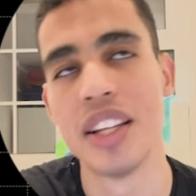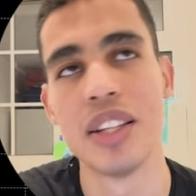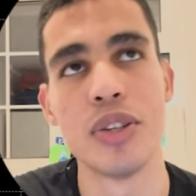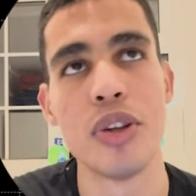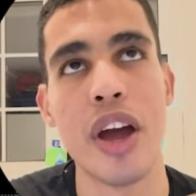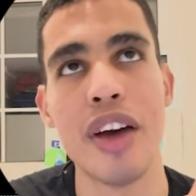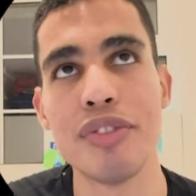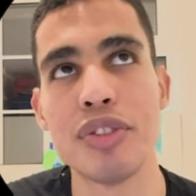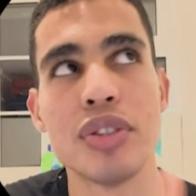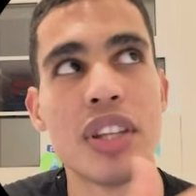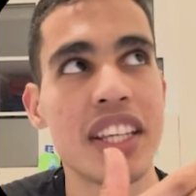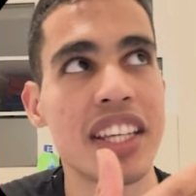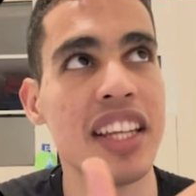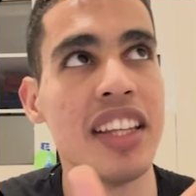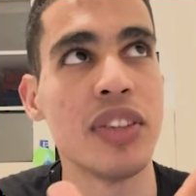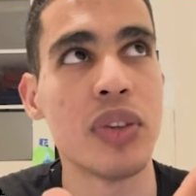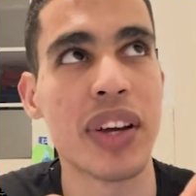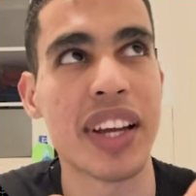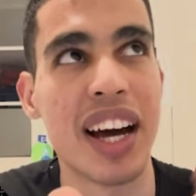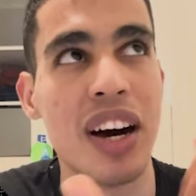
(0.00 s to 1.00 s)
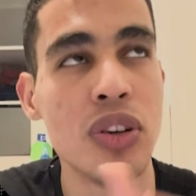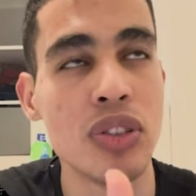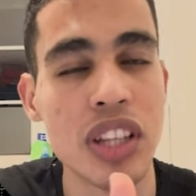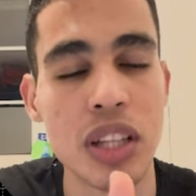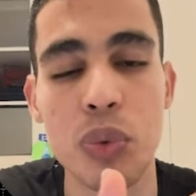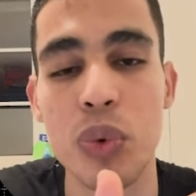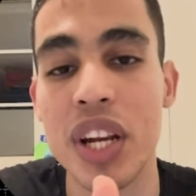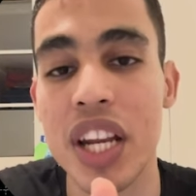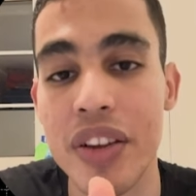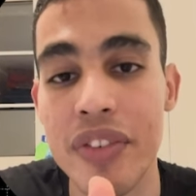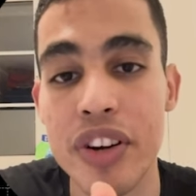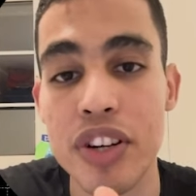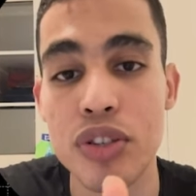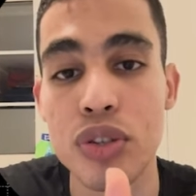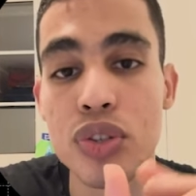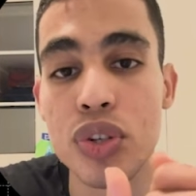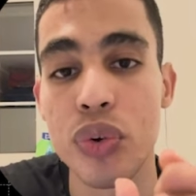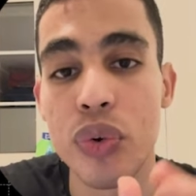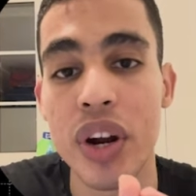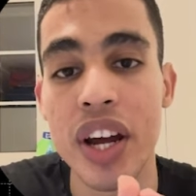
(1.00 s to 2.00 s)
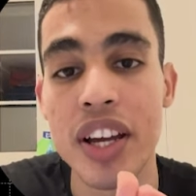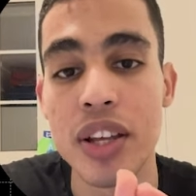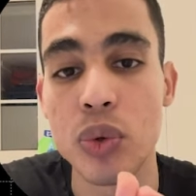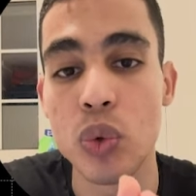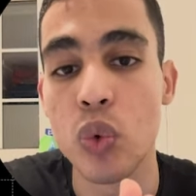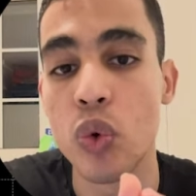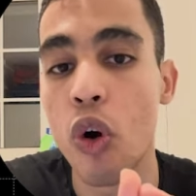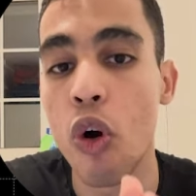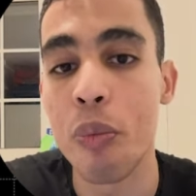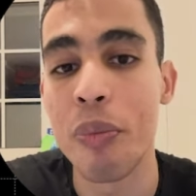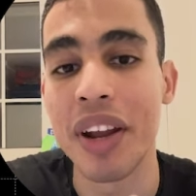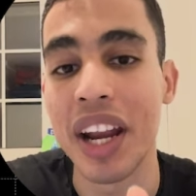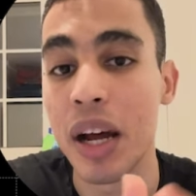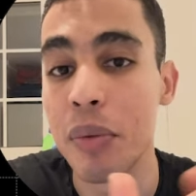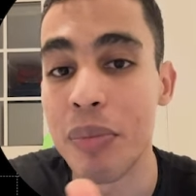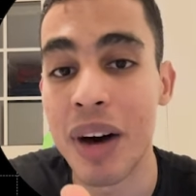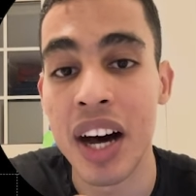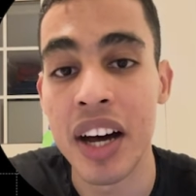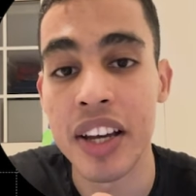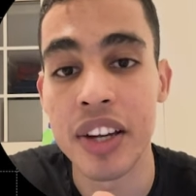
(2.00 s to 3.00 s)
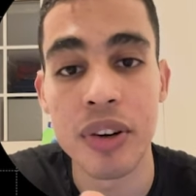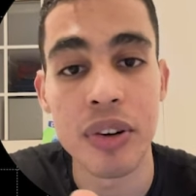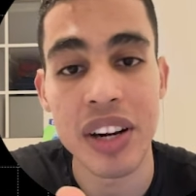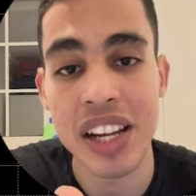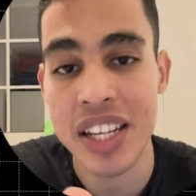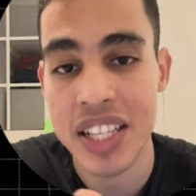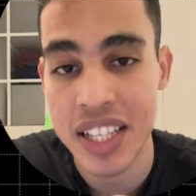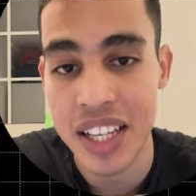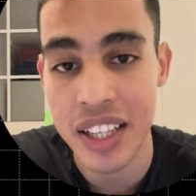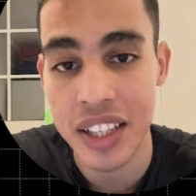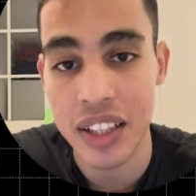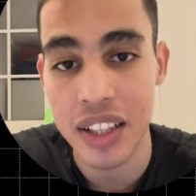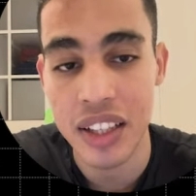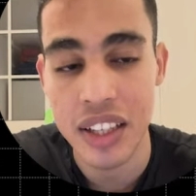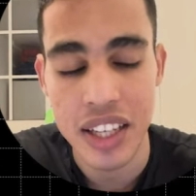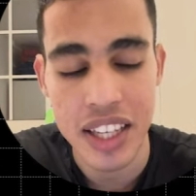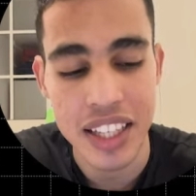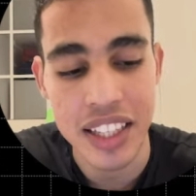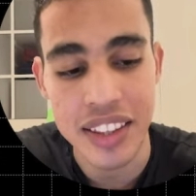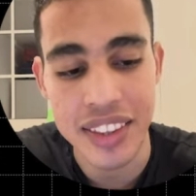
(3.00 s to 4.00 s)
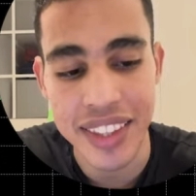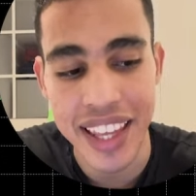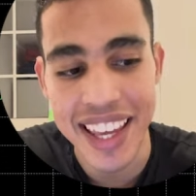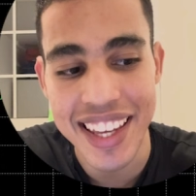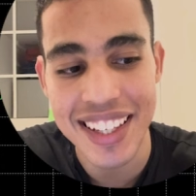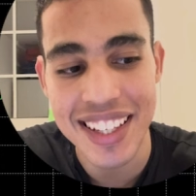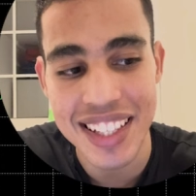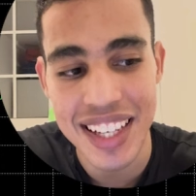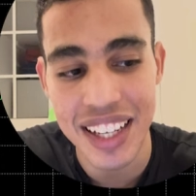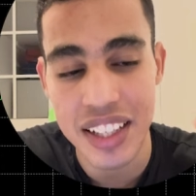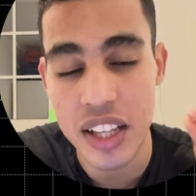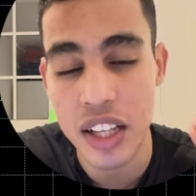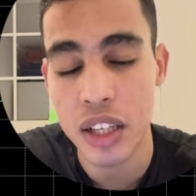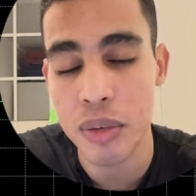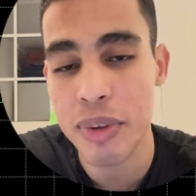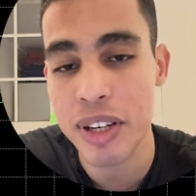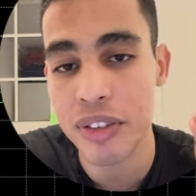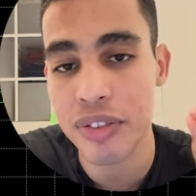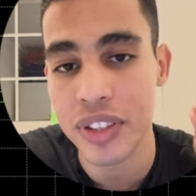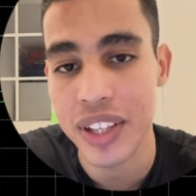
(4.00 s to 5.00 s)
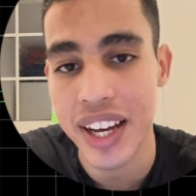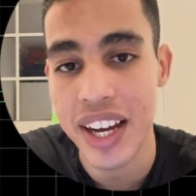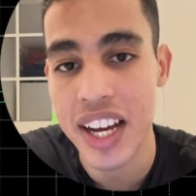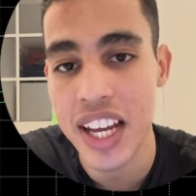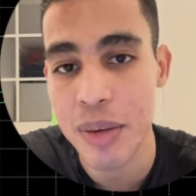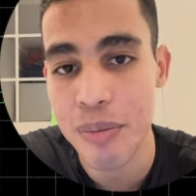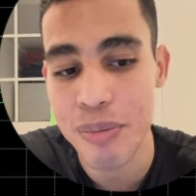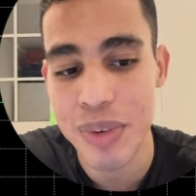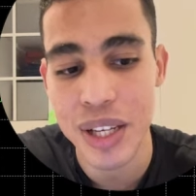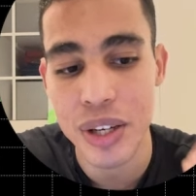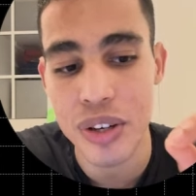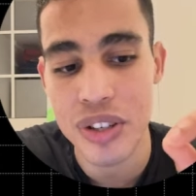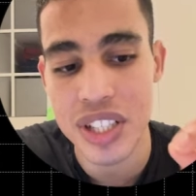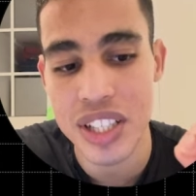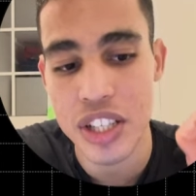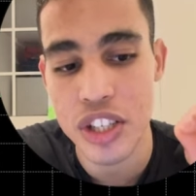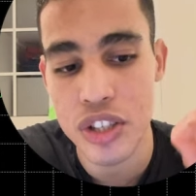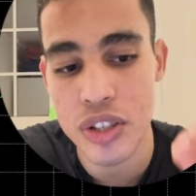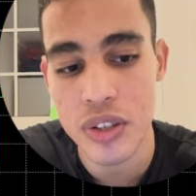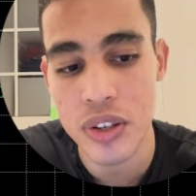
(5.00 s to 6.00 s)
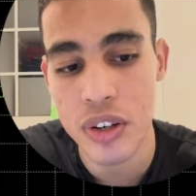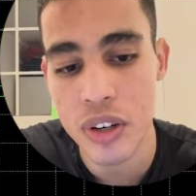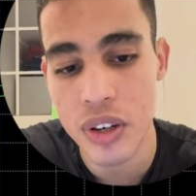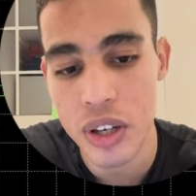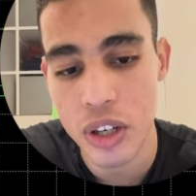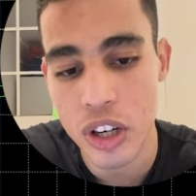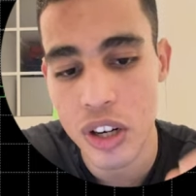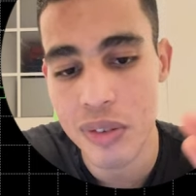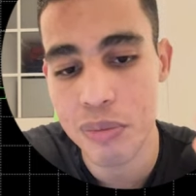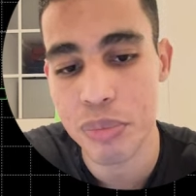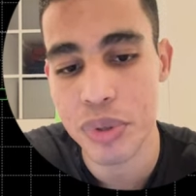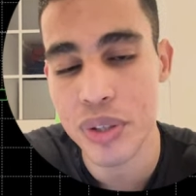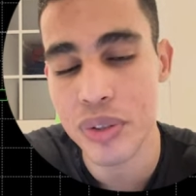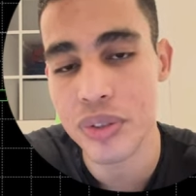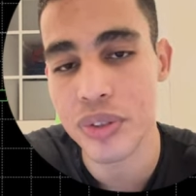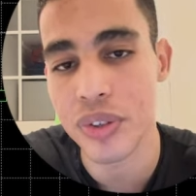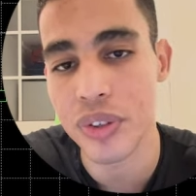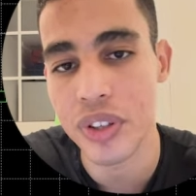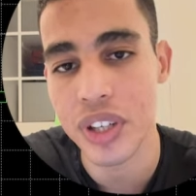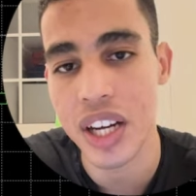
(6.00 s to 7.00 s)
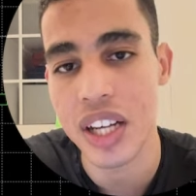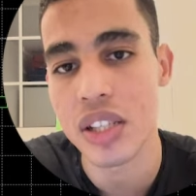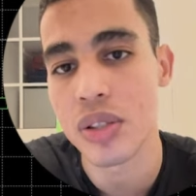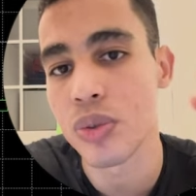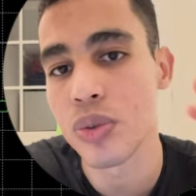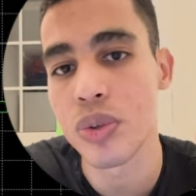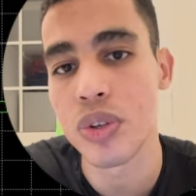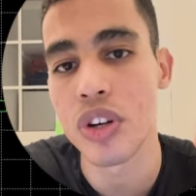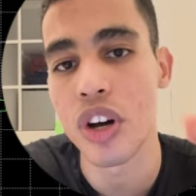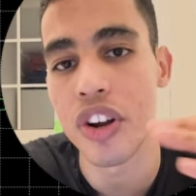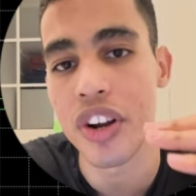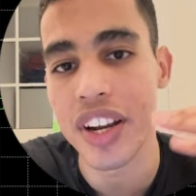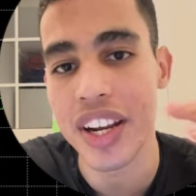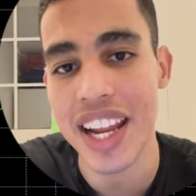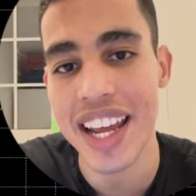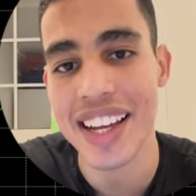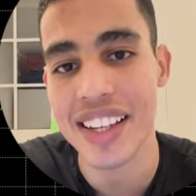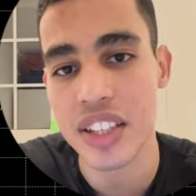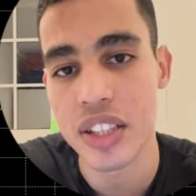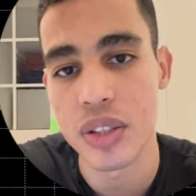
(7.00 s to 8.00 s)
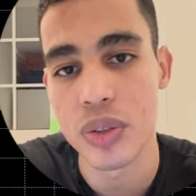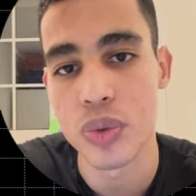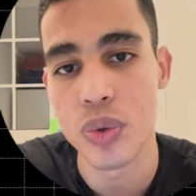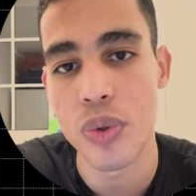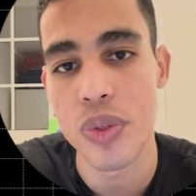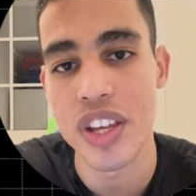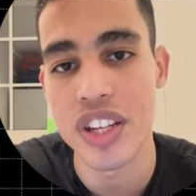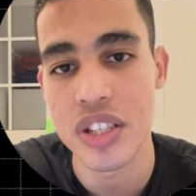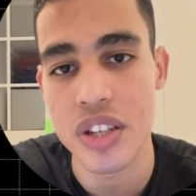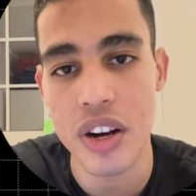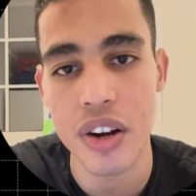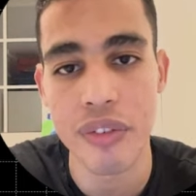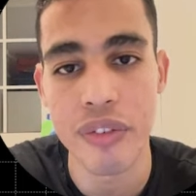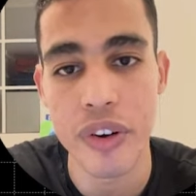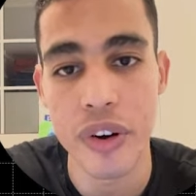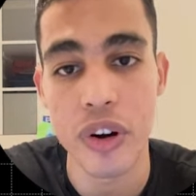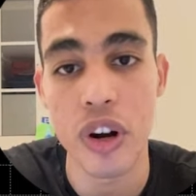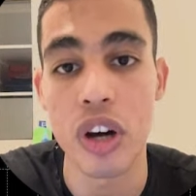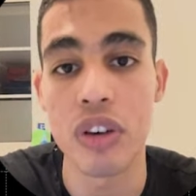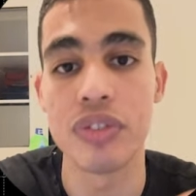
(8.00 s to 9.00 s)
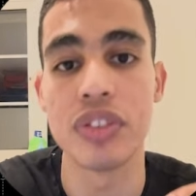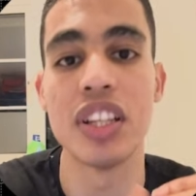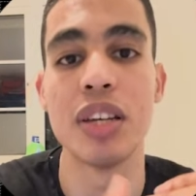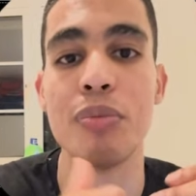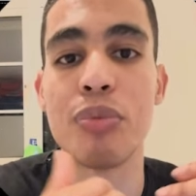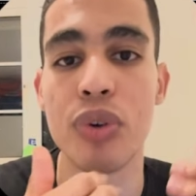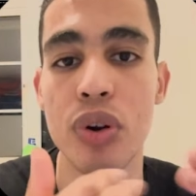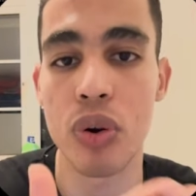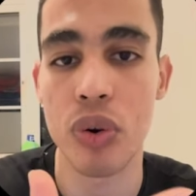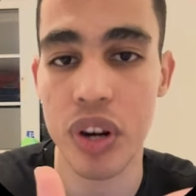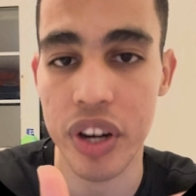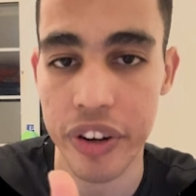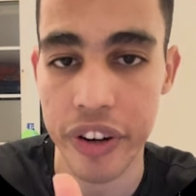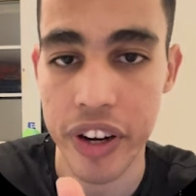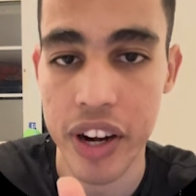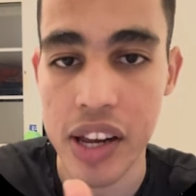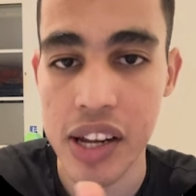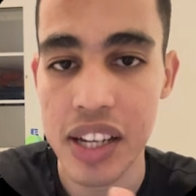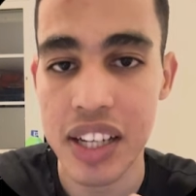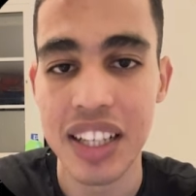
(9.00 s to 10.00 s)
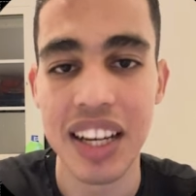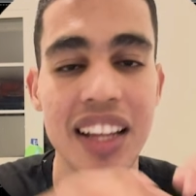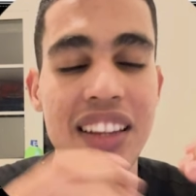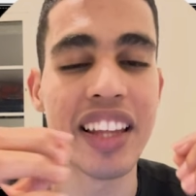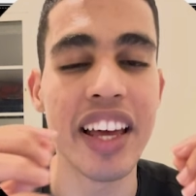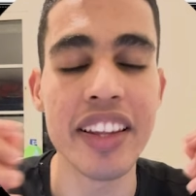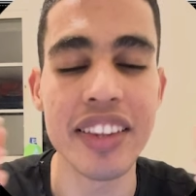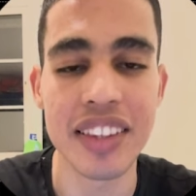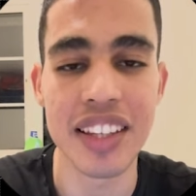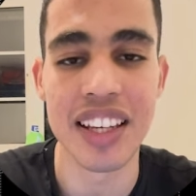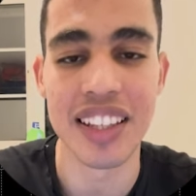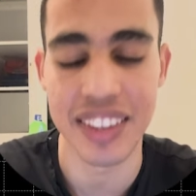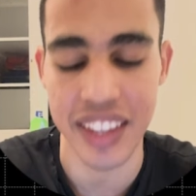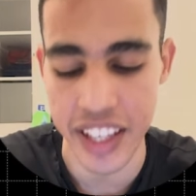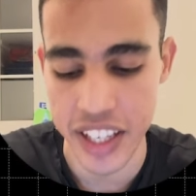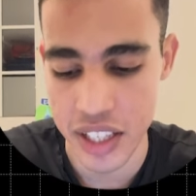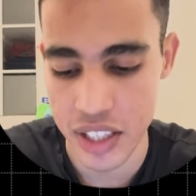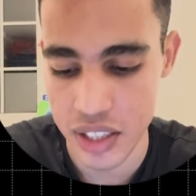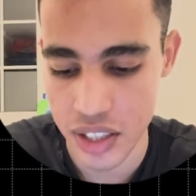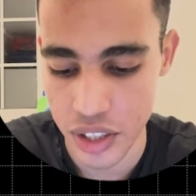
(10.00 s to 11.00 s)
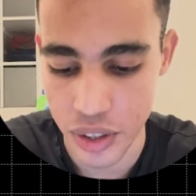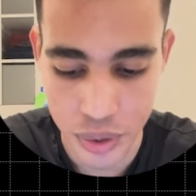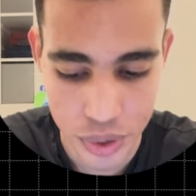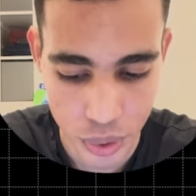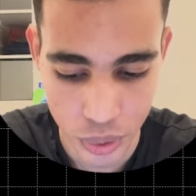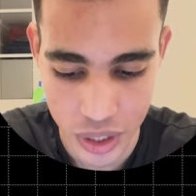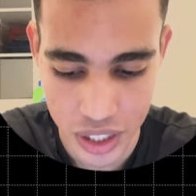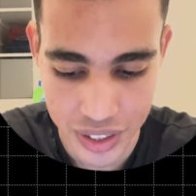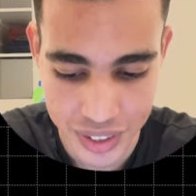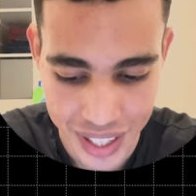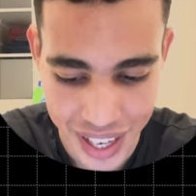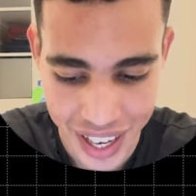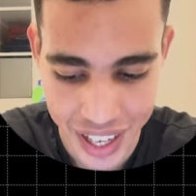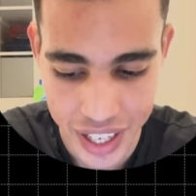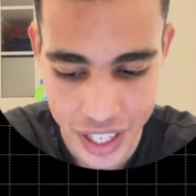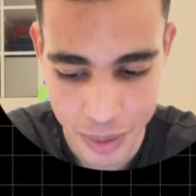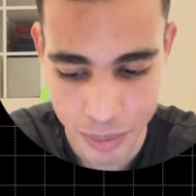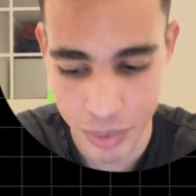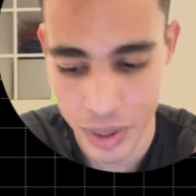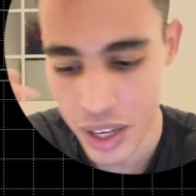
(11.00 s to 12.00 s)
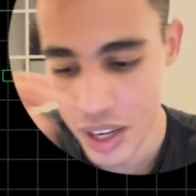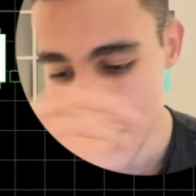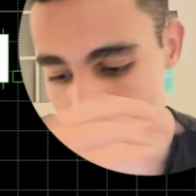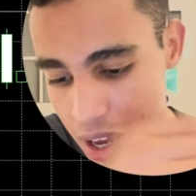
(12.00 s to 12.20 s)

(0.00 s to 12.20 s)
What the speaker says: You have to take into account that whenever you try to open a buy or a sell, it takes a little bit of time because your computer has to connect to the server of the broker. And that takes usually time.